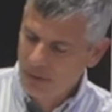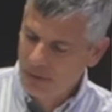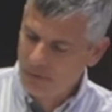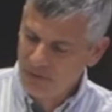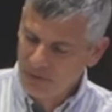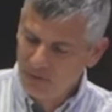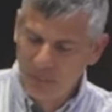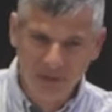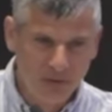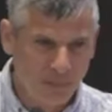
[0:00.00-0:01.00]
and there's nothing
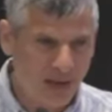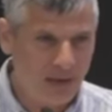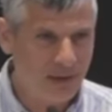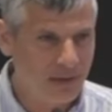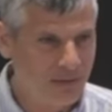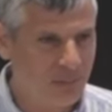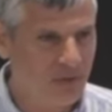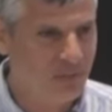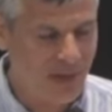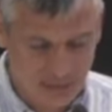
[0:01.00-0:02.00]
special about it
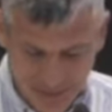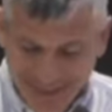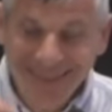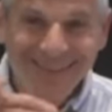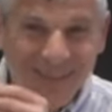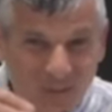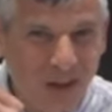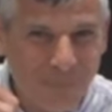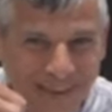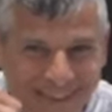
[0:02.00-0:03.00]
except for the fact
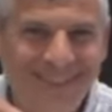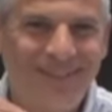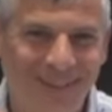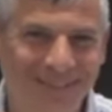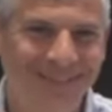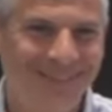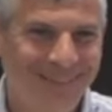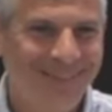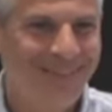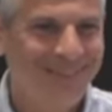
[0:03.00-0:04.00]
it's on my keychain,
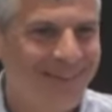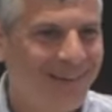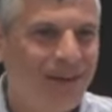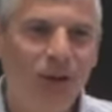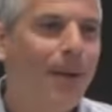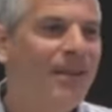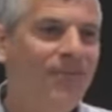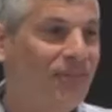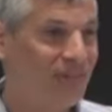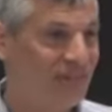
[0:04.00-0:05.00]
right? I don't know how
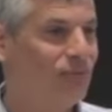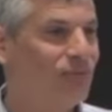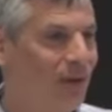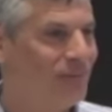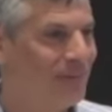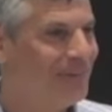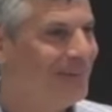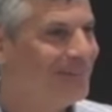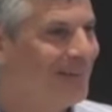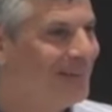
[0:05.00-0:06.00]
many of these things I've lost,
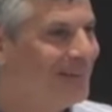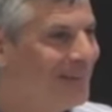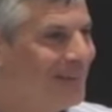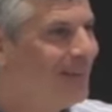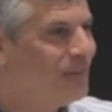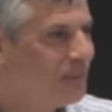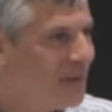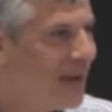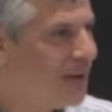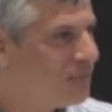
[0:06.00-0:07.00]
right?
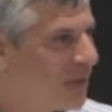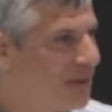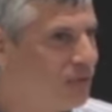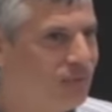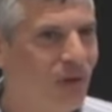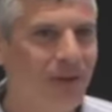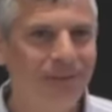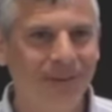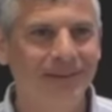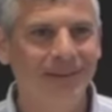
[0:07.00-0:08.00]
So now I've got a
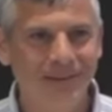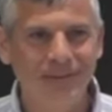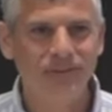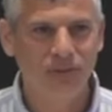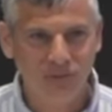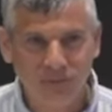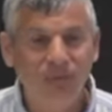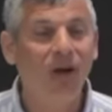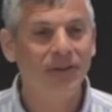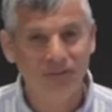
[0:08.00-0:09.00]
default, right? Like the
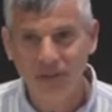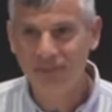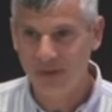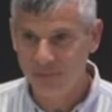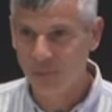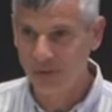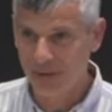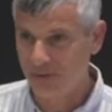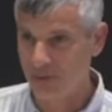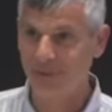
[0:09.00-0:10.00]
default is I've got
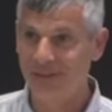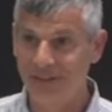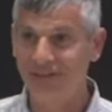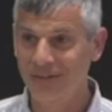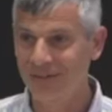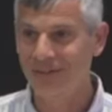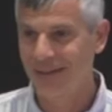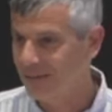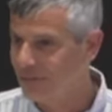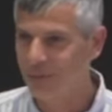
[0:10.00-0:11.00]
4 gigs on my keychain,
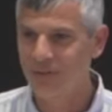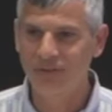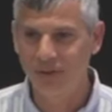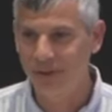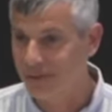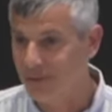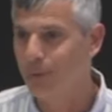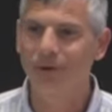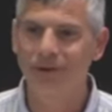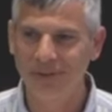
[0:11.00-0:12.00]
and it's always there, and I
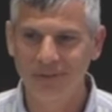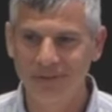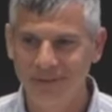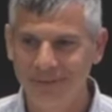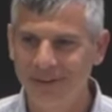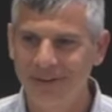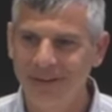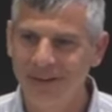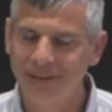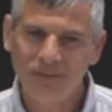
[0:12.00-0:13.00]
know where it is,
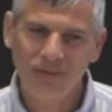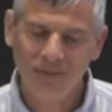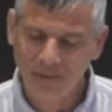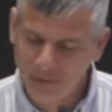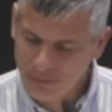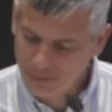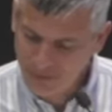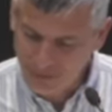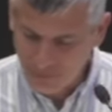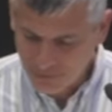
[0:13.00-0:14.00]
right? And that's just a
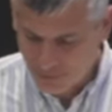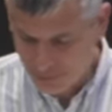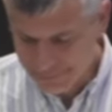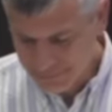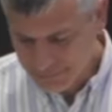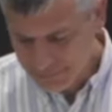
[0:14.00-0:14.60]
huge deal. So,